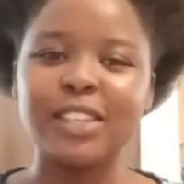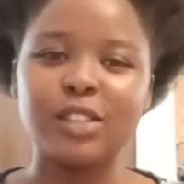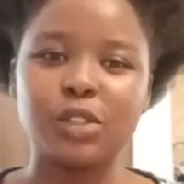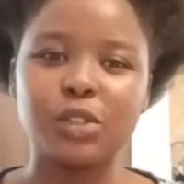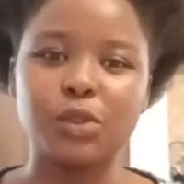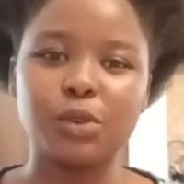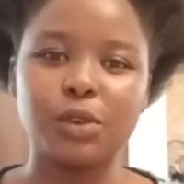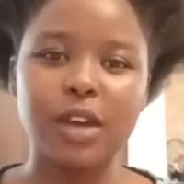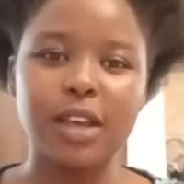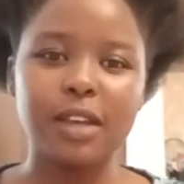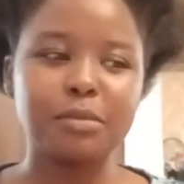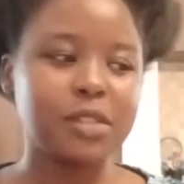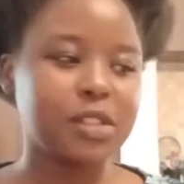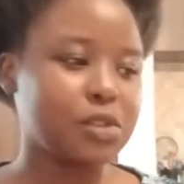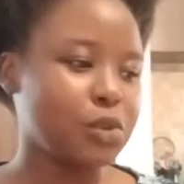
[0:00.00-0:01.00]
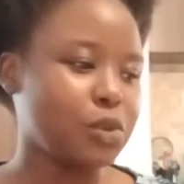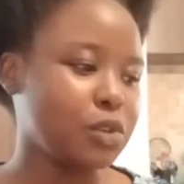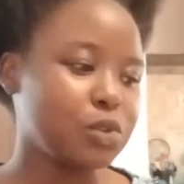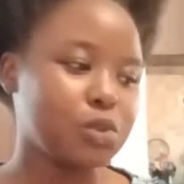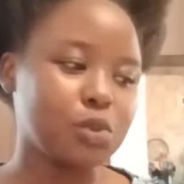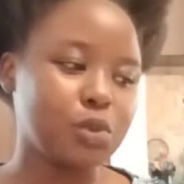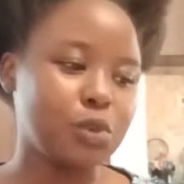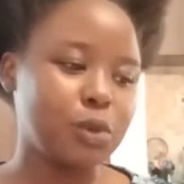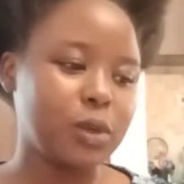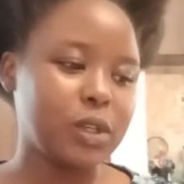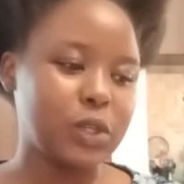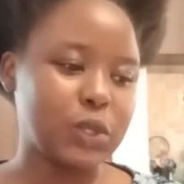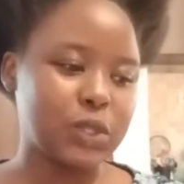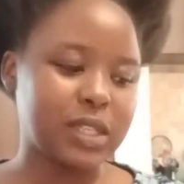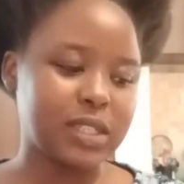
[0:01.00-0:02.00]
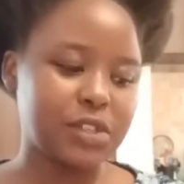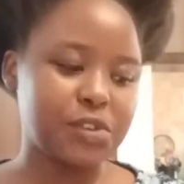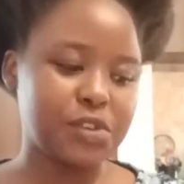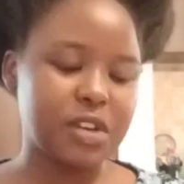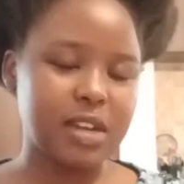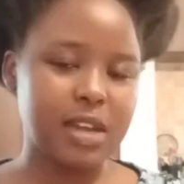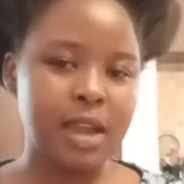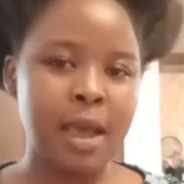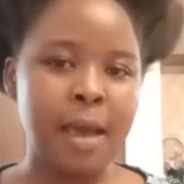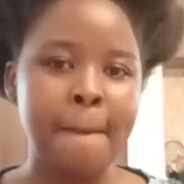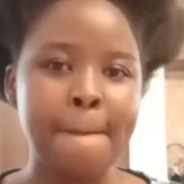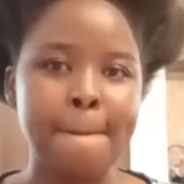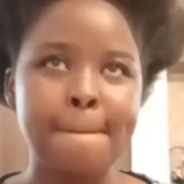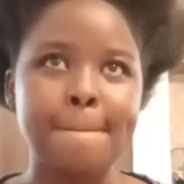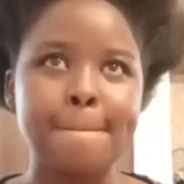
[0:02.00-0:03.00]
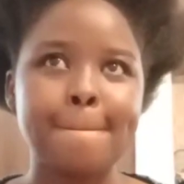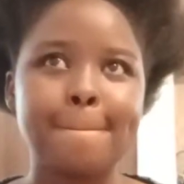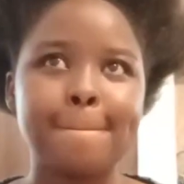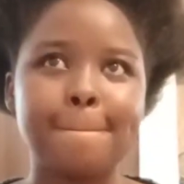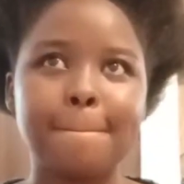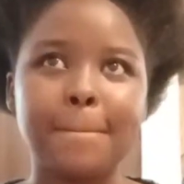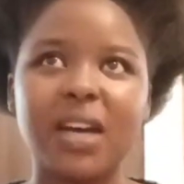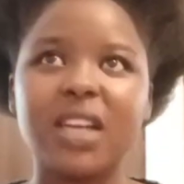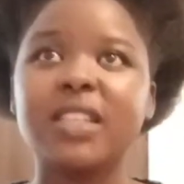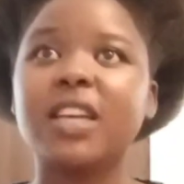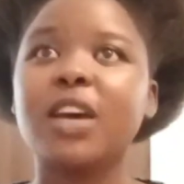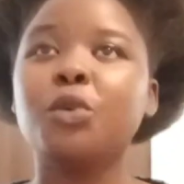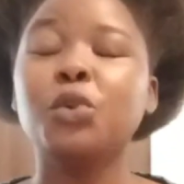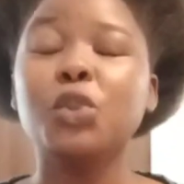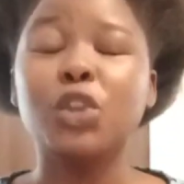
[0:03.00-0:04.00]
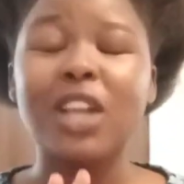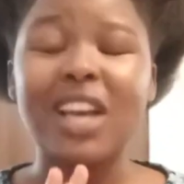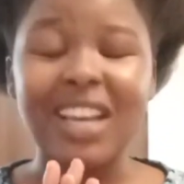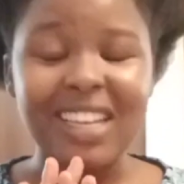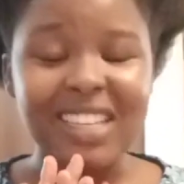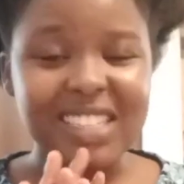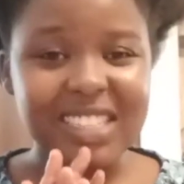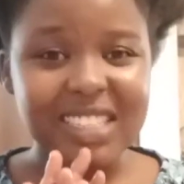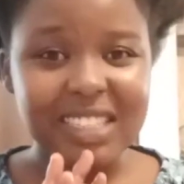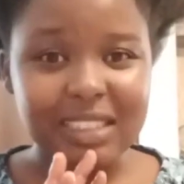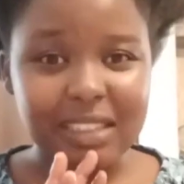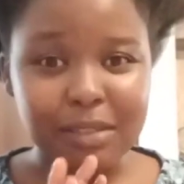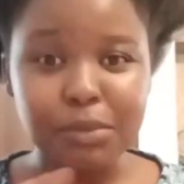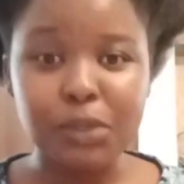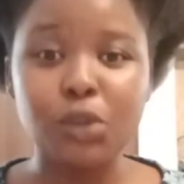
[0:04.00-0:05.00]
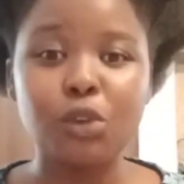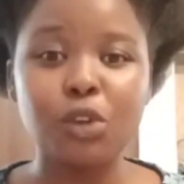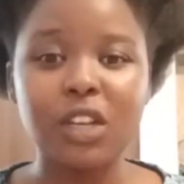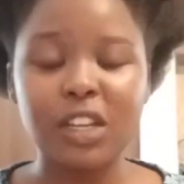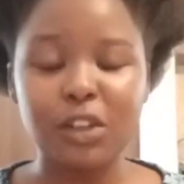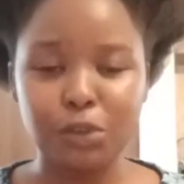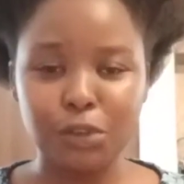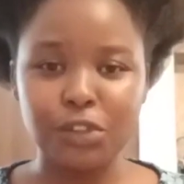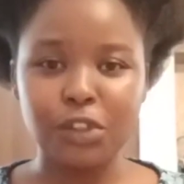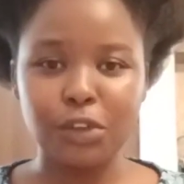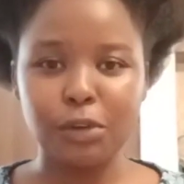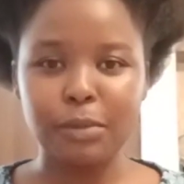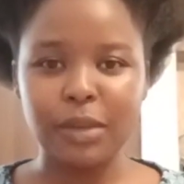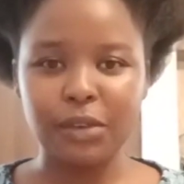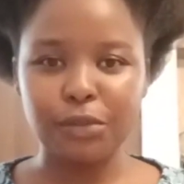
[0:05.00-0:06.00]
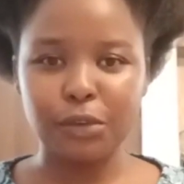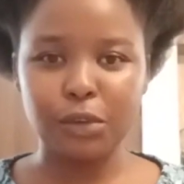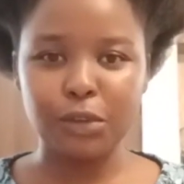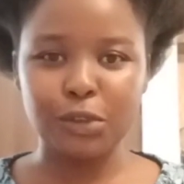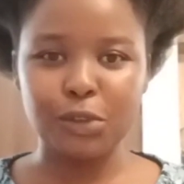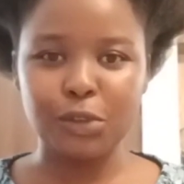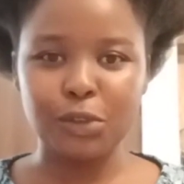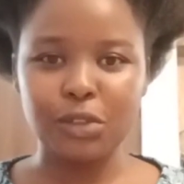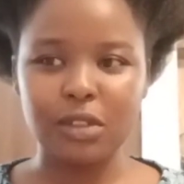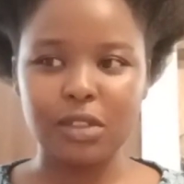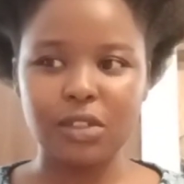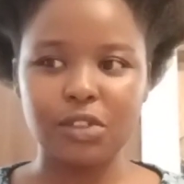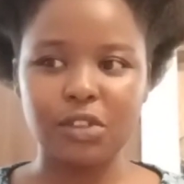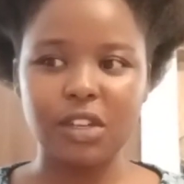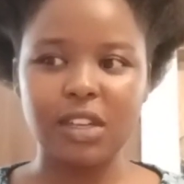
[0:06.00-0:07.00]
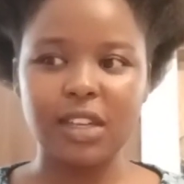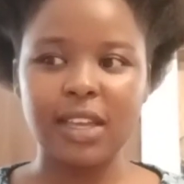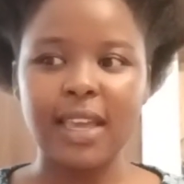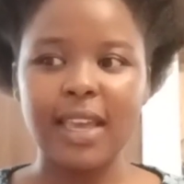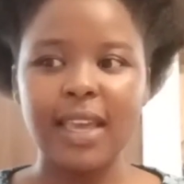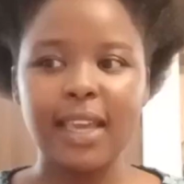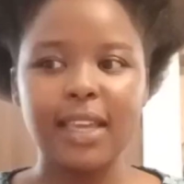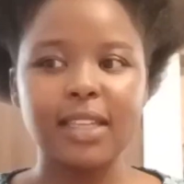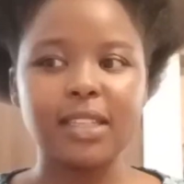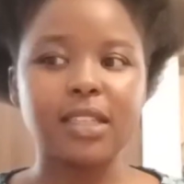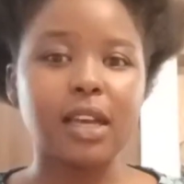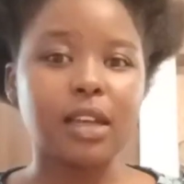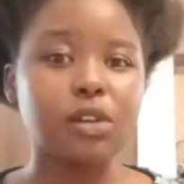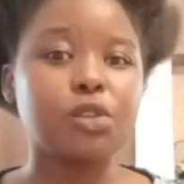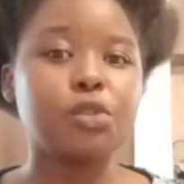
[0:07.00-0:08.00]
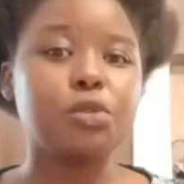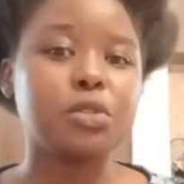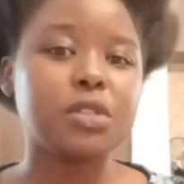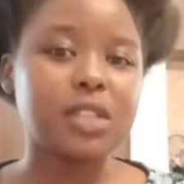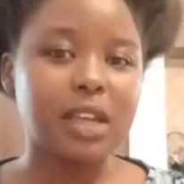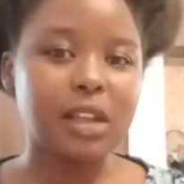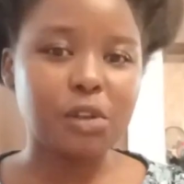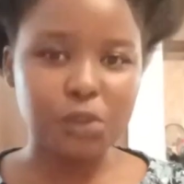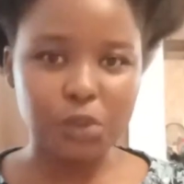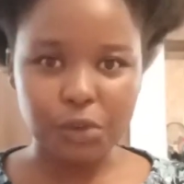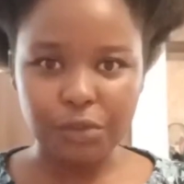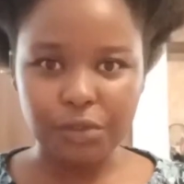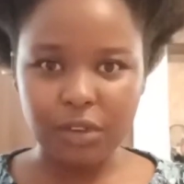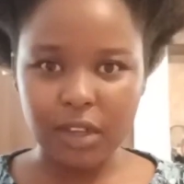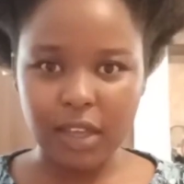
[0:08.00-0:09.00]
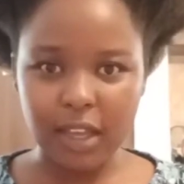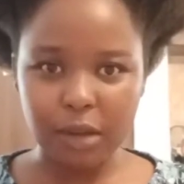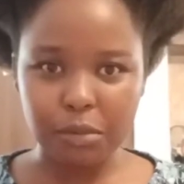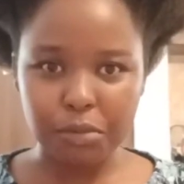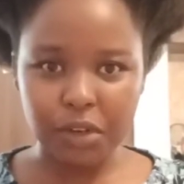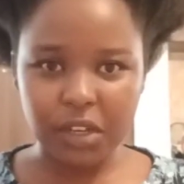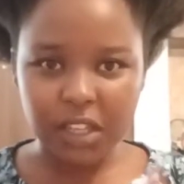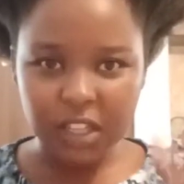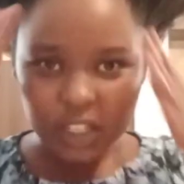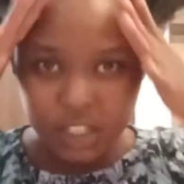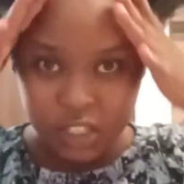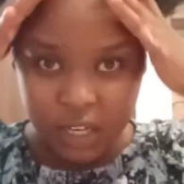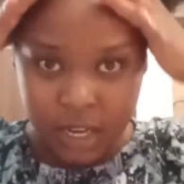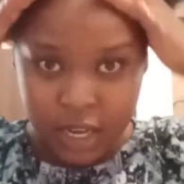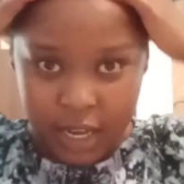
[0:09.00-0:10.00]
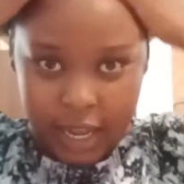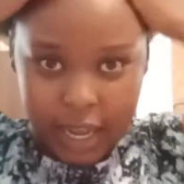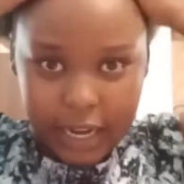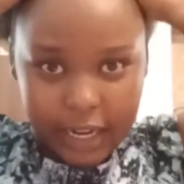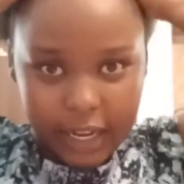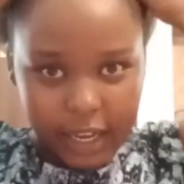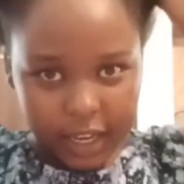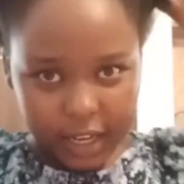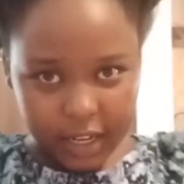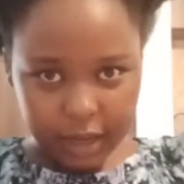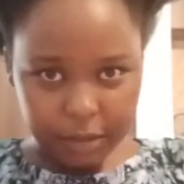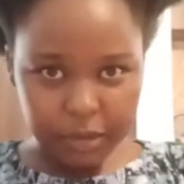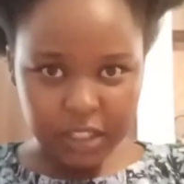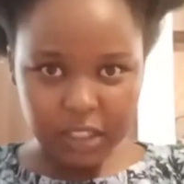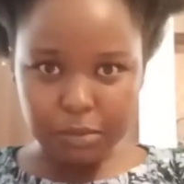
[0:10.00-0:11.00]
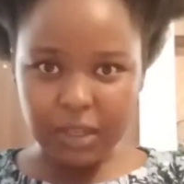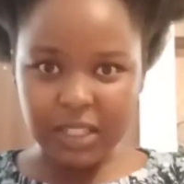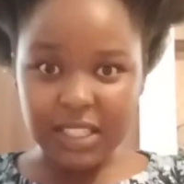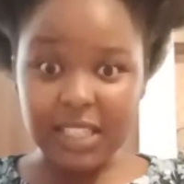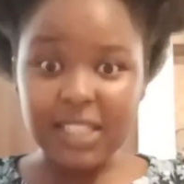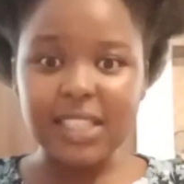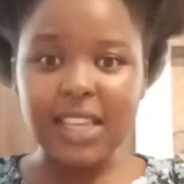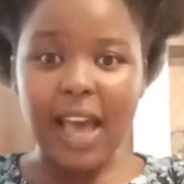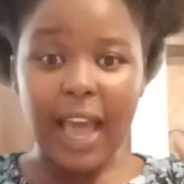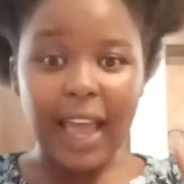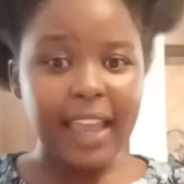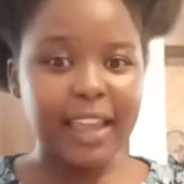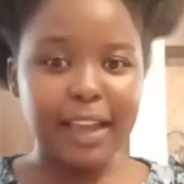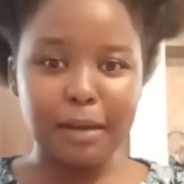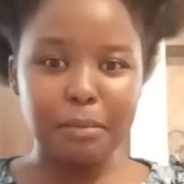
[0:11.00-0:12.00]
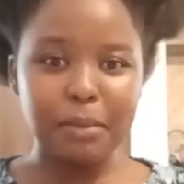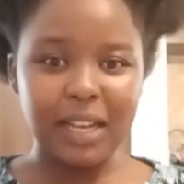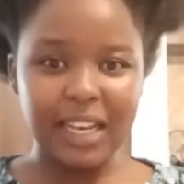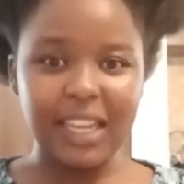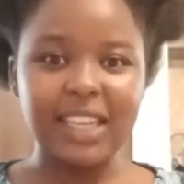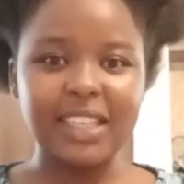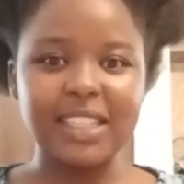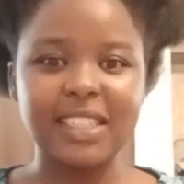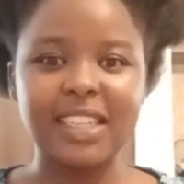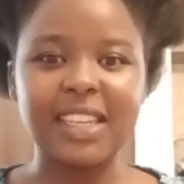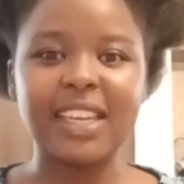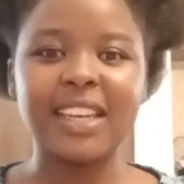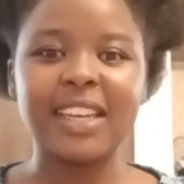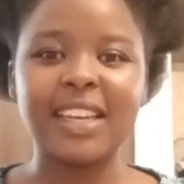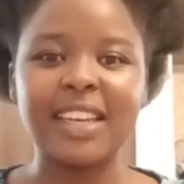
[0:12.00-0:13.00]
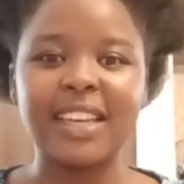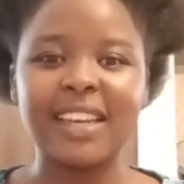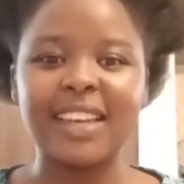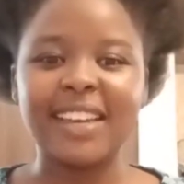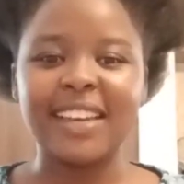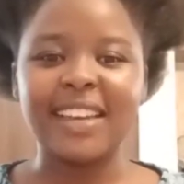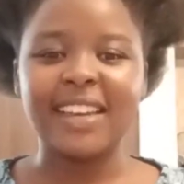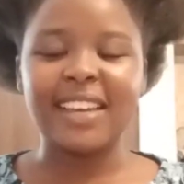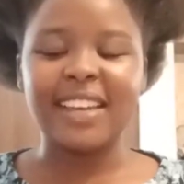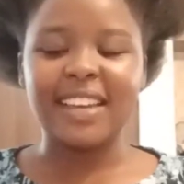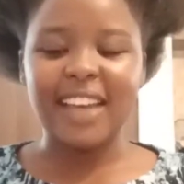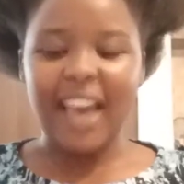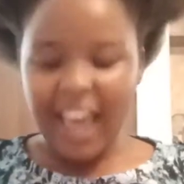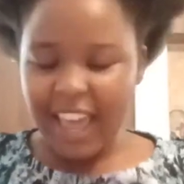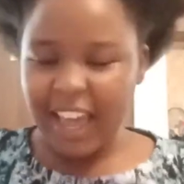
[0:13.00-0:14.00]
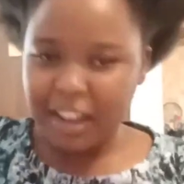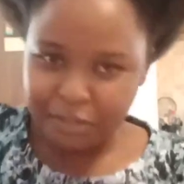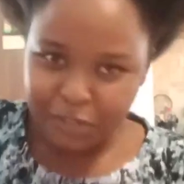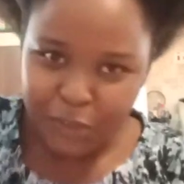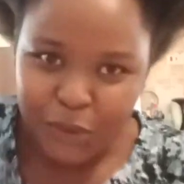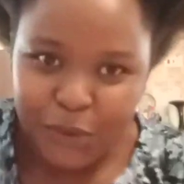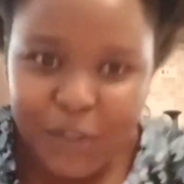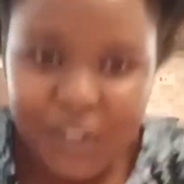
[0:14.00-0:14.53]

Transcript: so I am just going to go and use a string. But I will absolutely not recommend for you to use a string. It can cause a lot of hair breakage and hair damage, but since I am late, I have to.